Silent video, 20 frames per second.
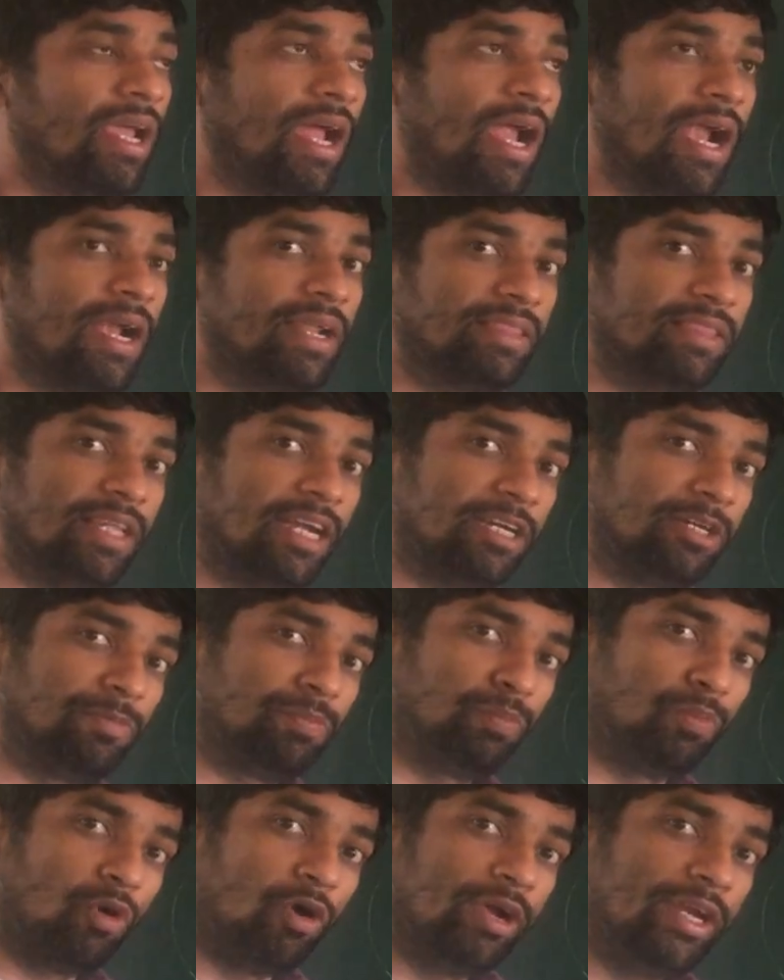and
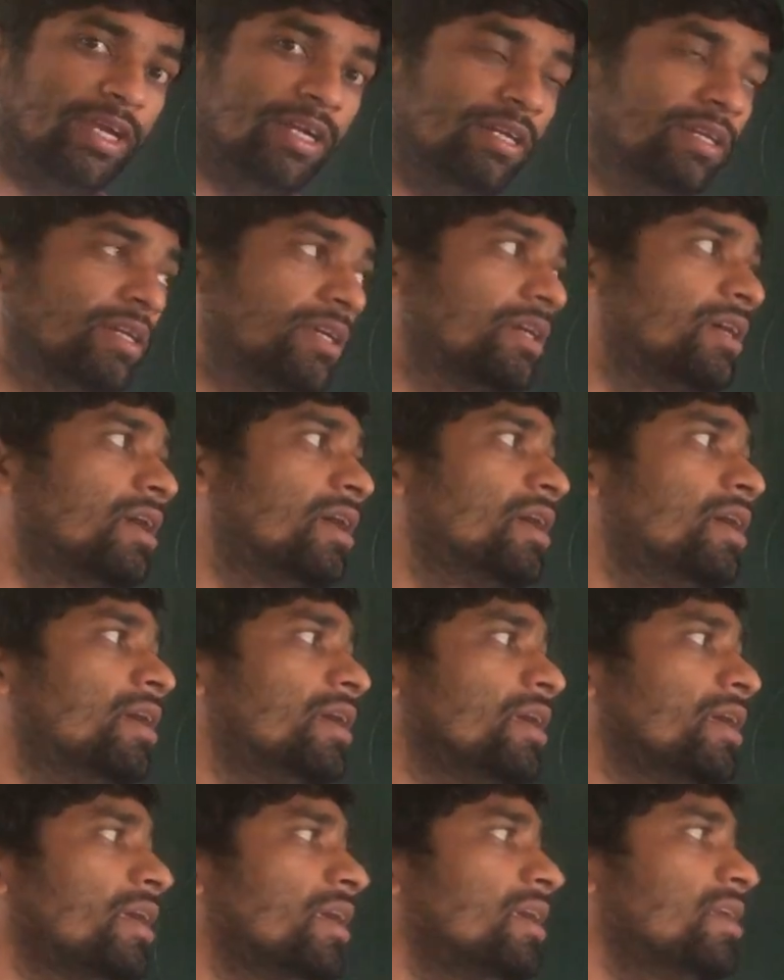that point
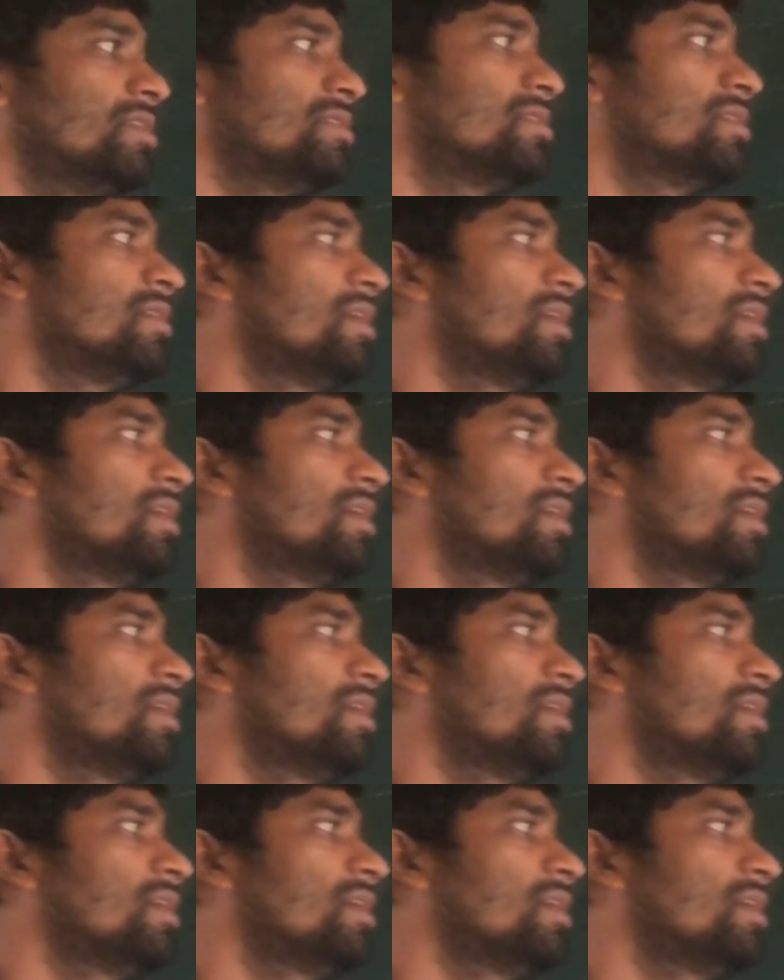is